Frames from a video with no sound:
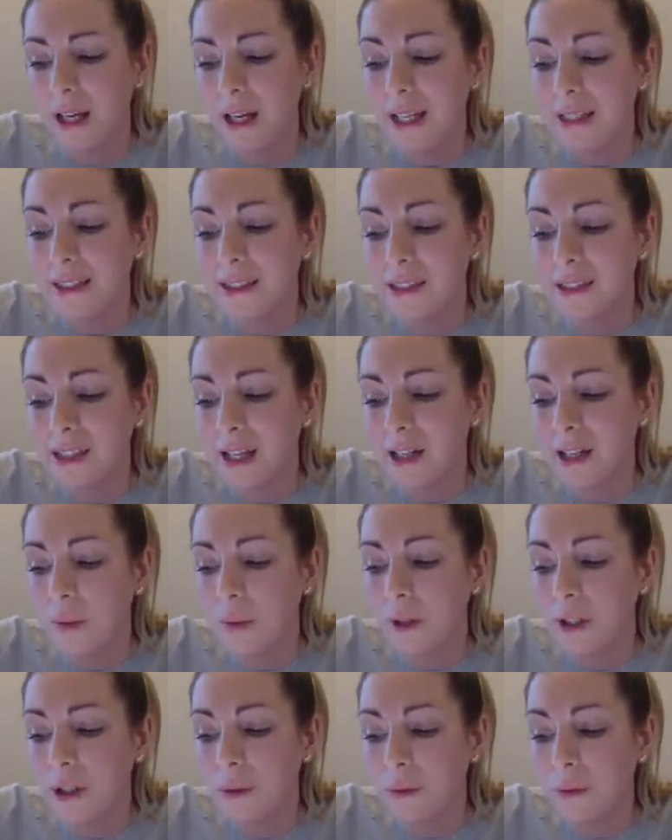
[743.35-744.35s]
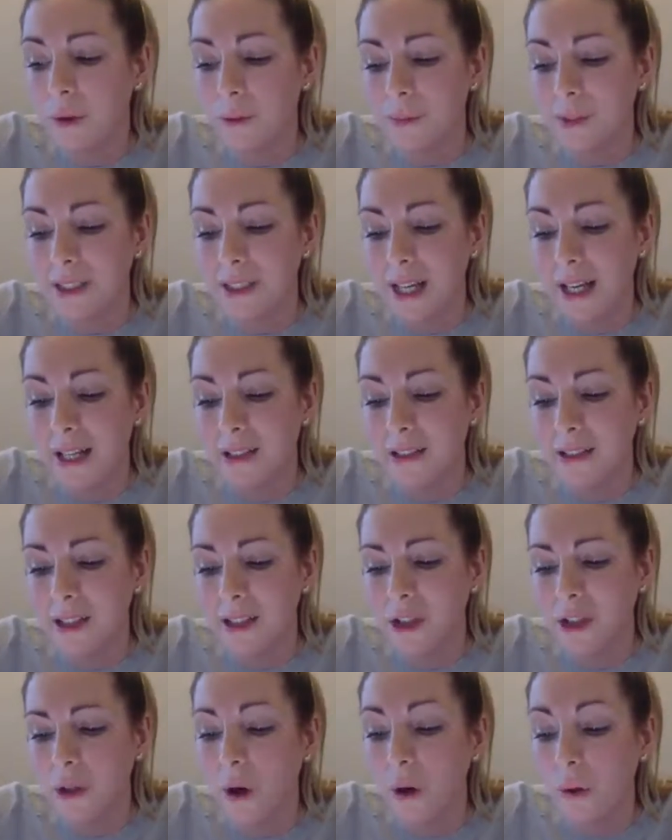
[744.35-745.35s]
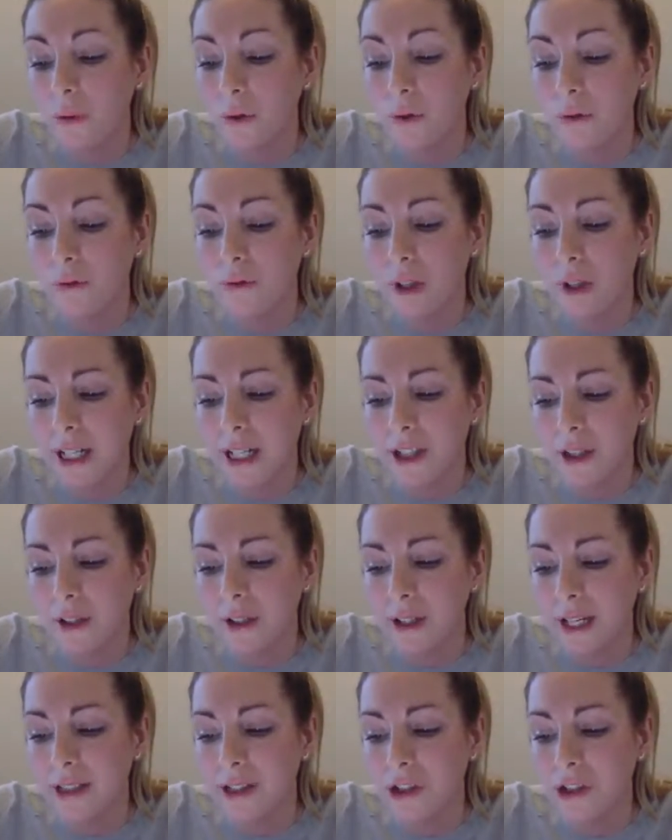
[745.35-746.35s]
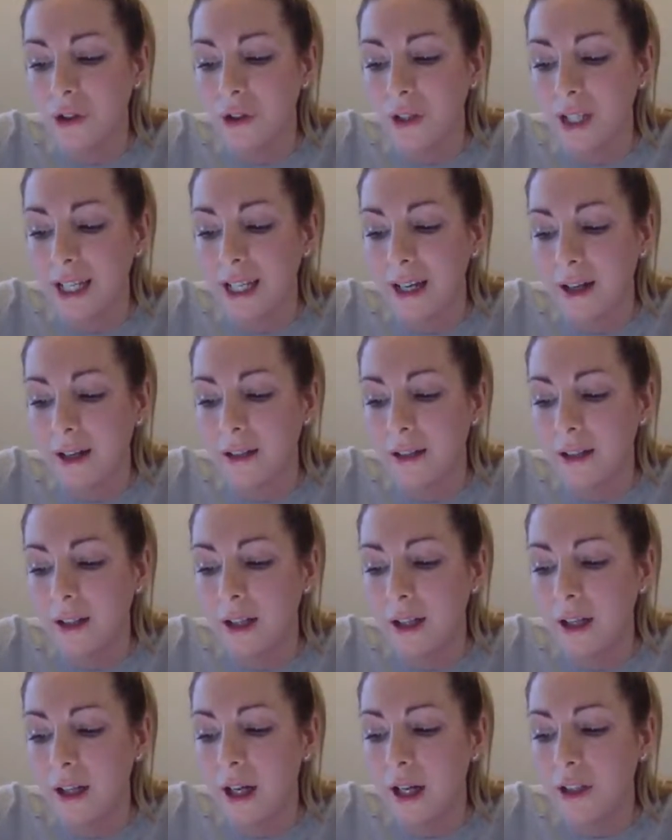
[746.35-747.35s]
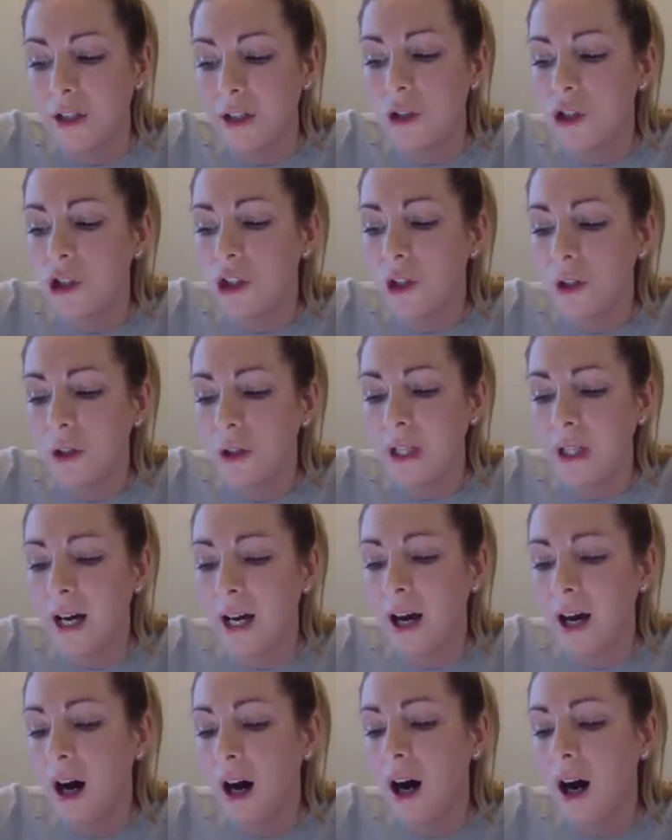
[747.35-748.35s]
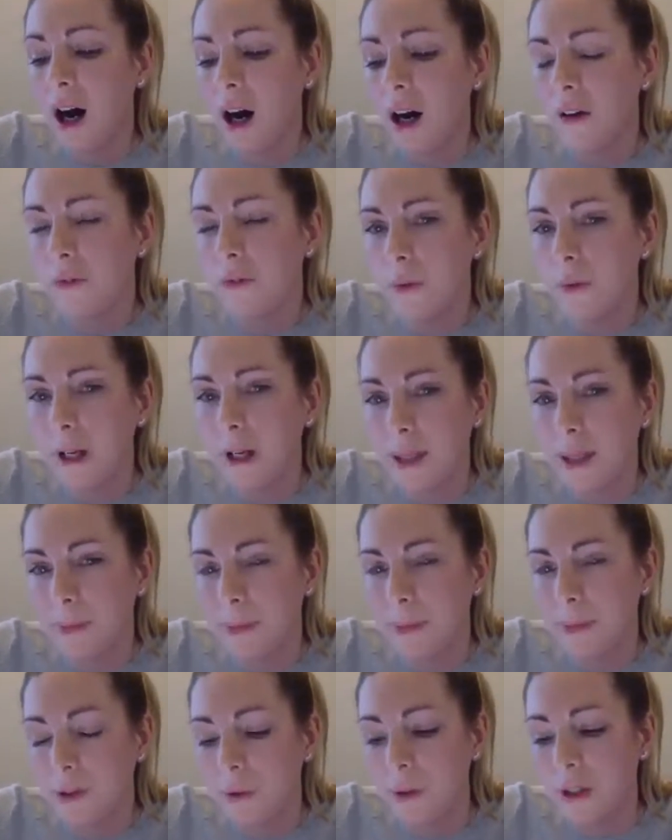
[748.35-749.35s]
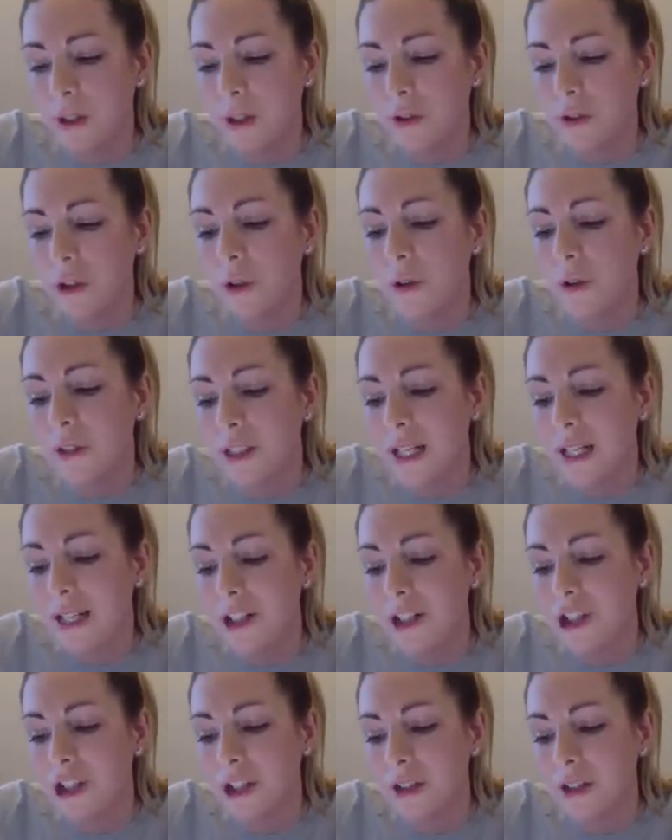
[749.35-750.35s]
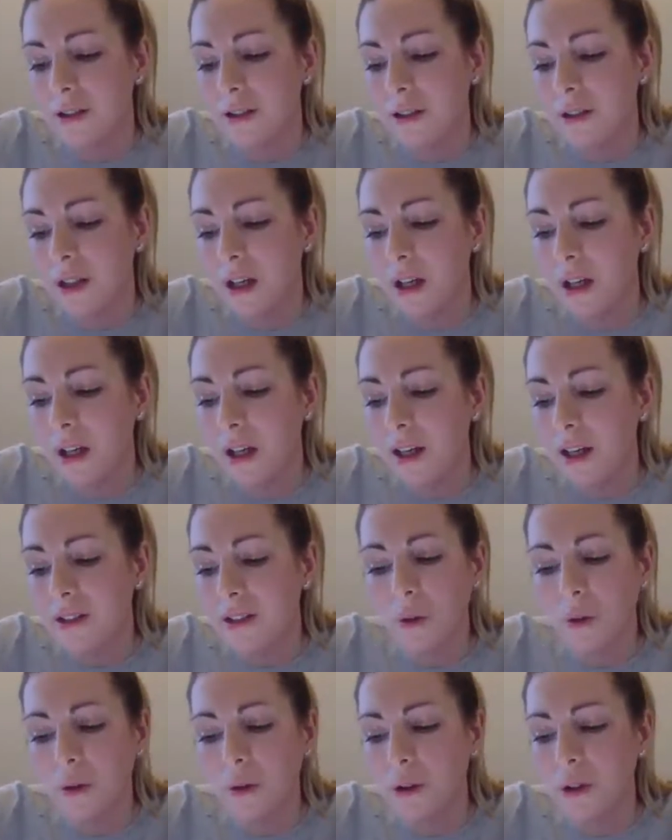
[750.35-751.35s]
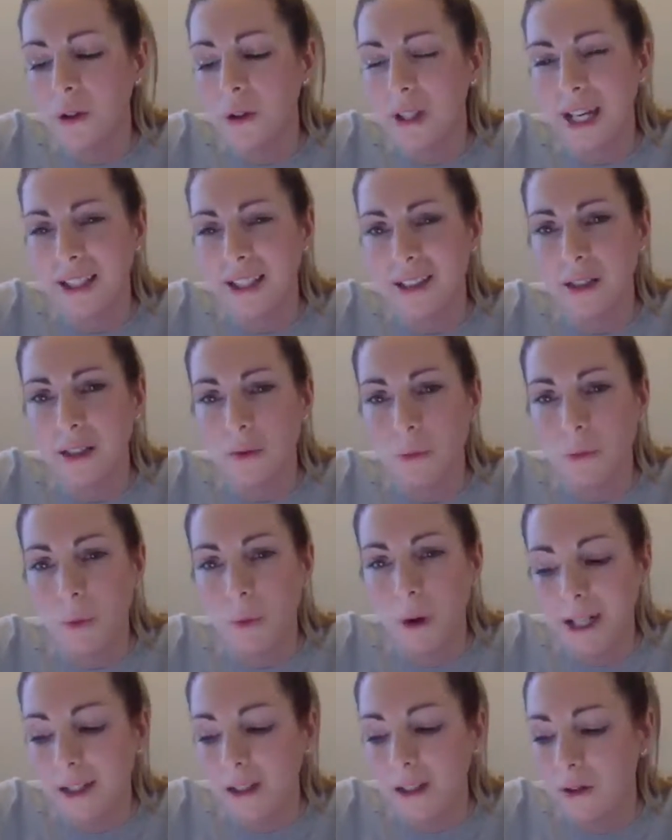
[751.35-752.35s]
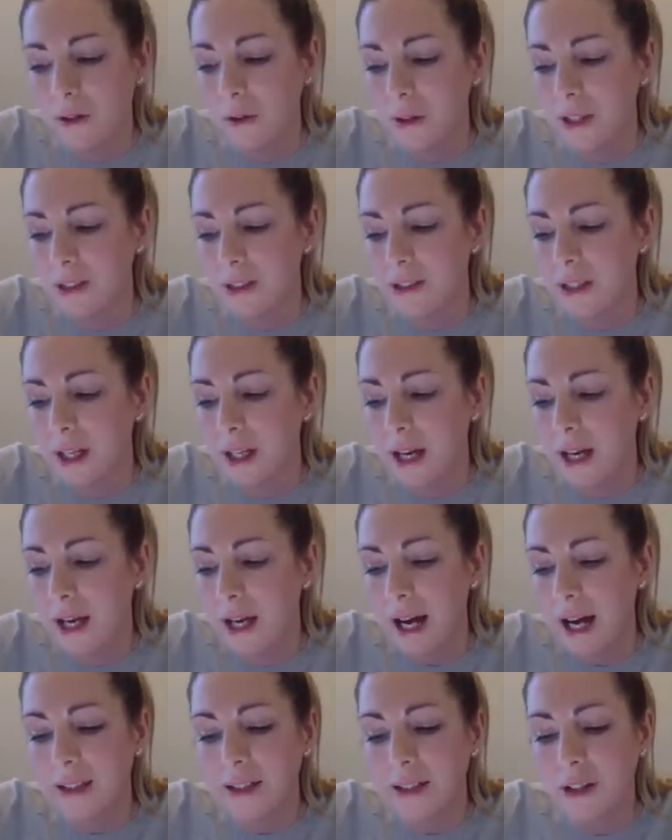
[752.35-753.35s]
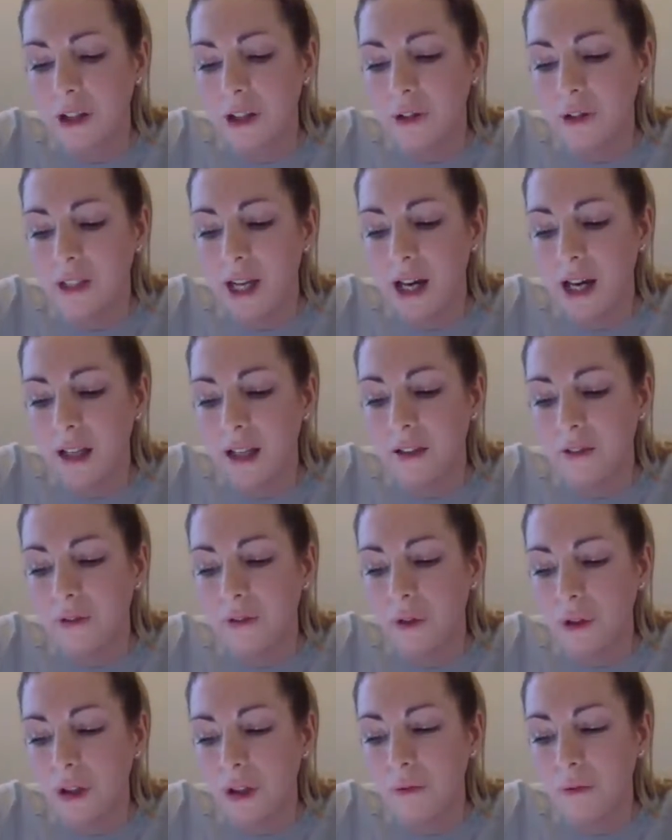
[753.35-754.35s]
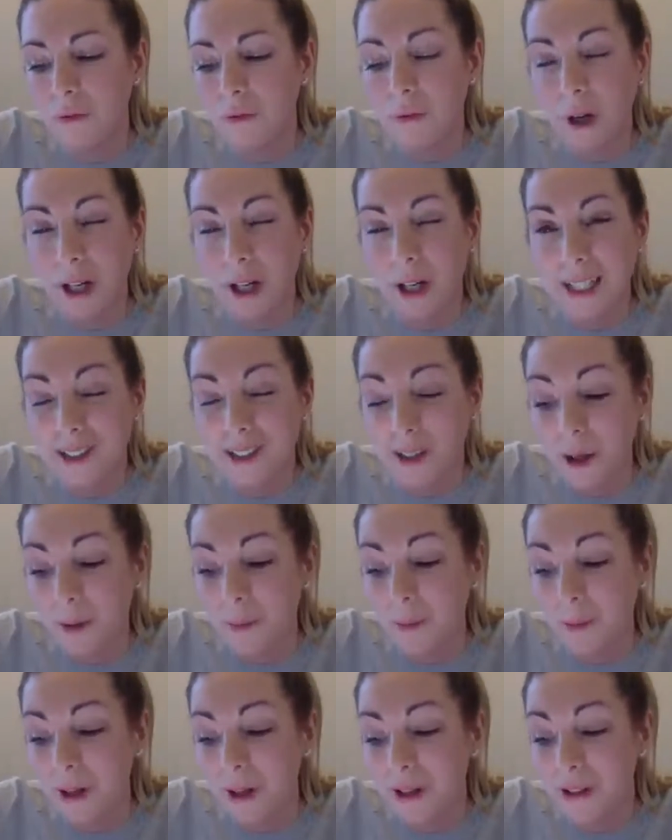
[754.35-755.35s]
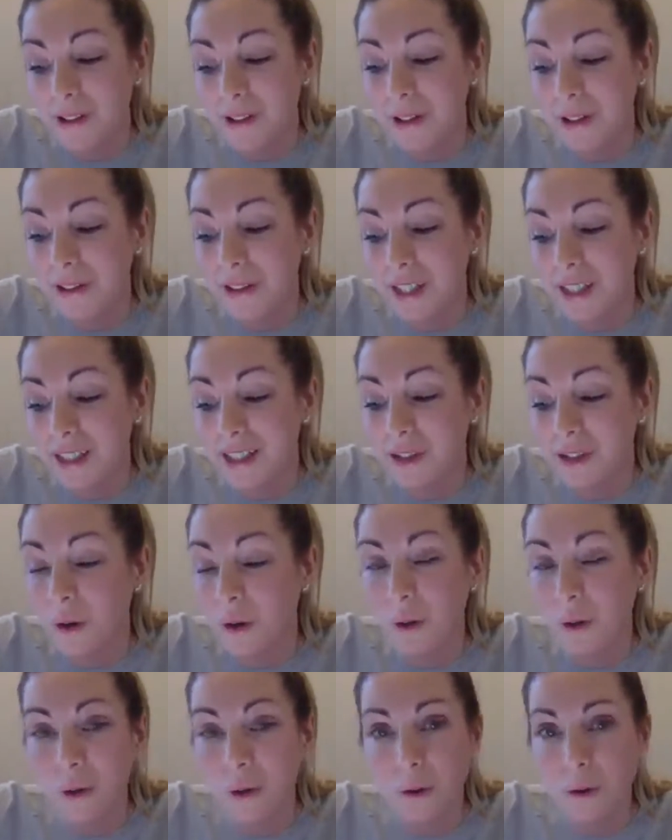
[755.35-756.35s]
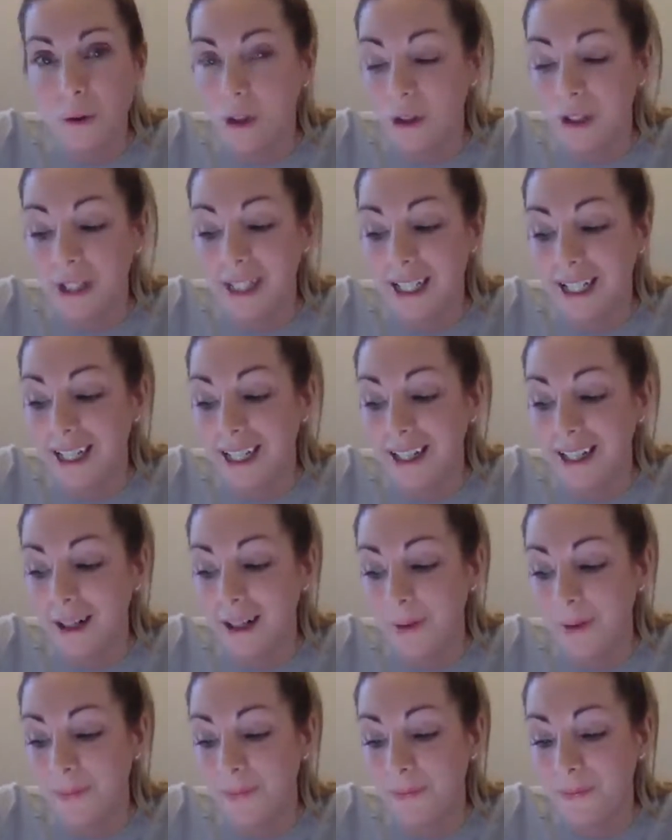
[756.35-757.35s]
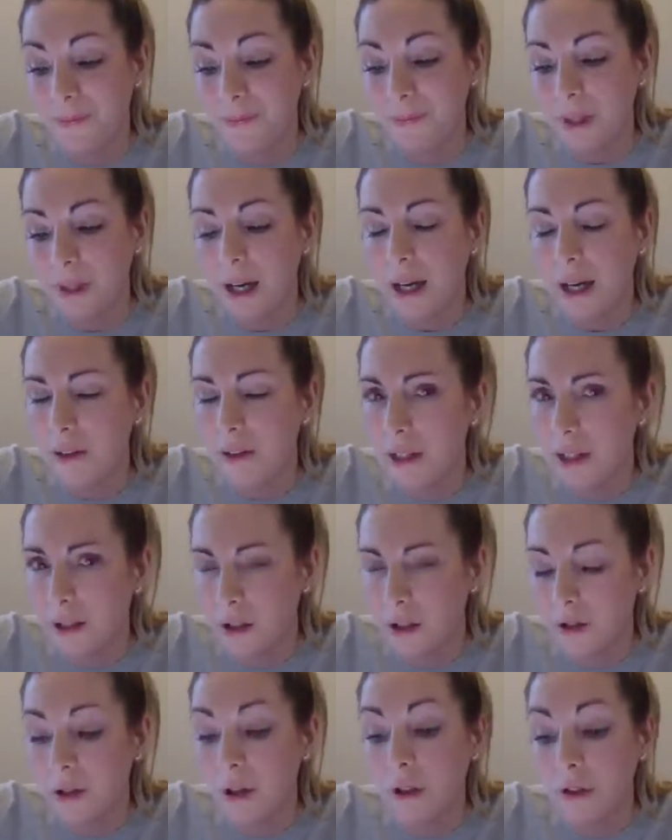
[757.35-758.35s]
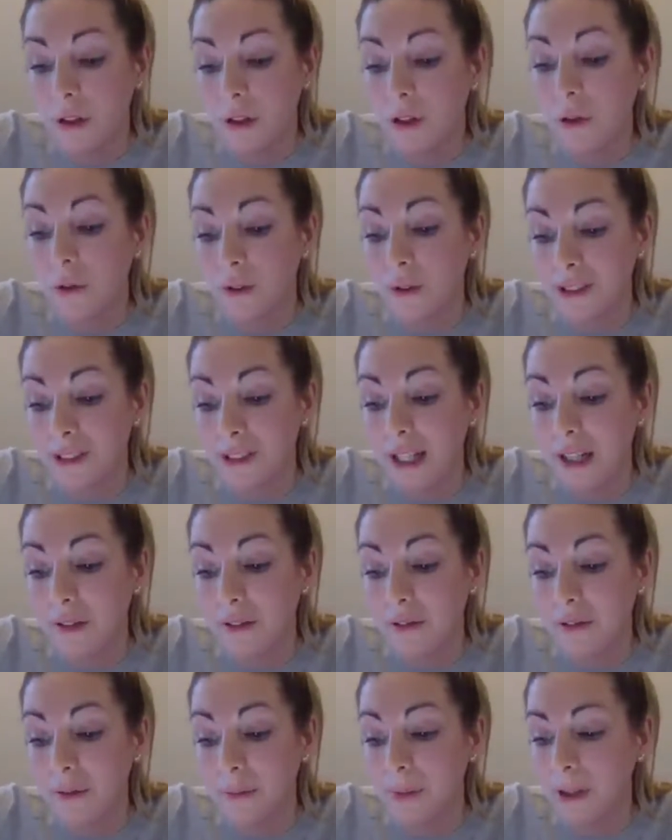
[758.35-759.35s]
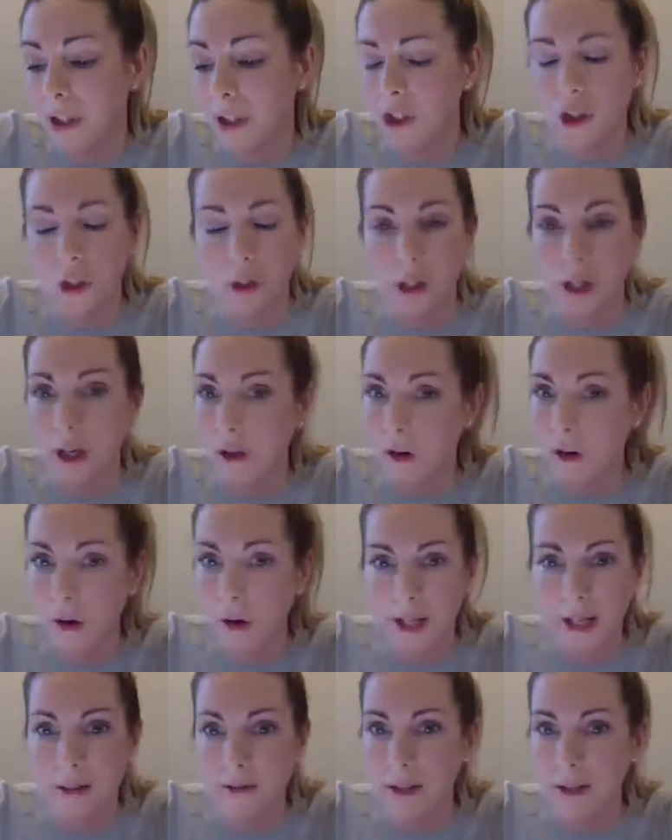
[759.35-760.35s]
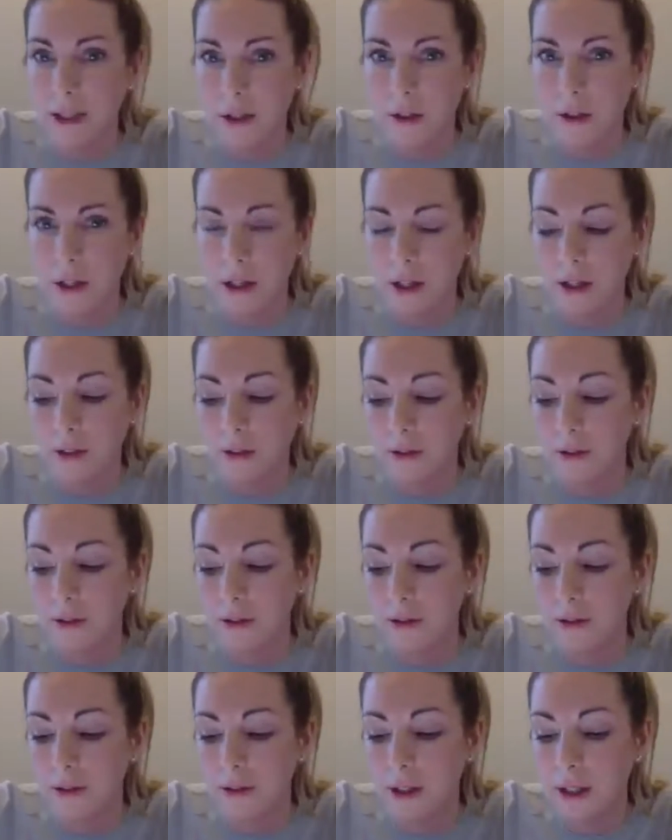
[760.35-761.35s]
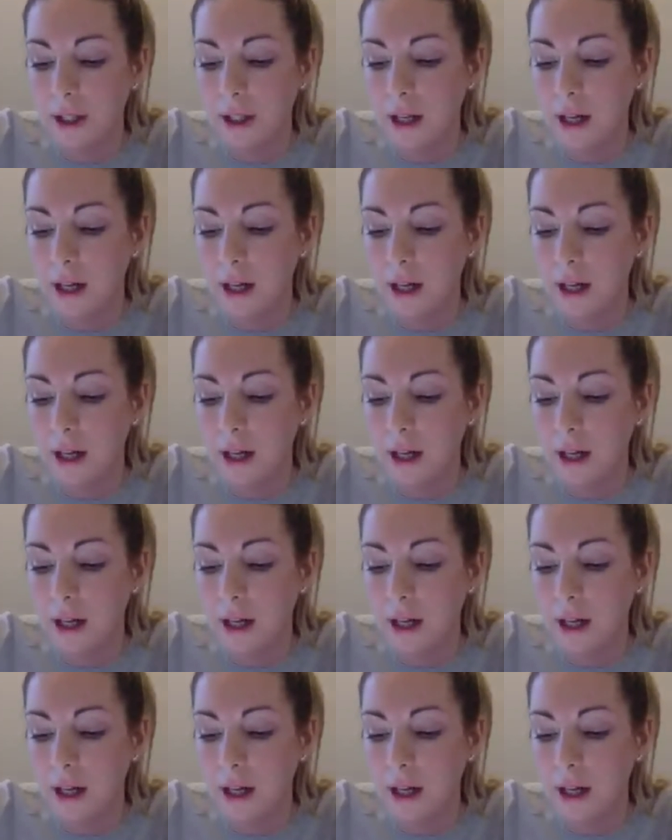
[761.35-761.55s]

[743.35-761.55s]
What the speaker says: It is like when you're upset and you hold the radio against your ear and you tune it halfway between two stations, so all you get is white noise, and then you turn the volume right up so that this is all you can hear, and then you know that you're safe because you cannot hear anything else.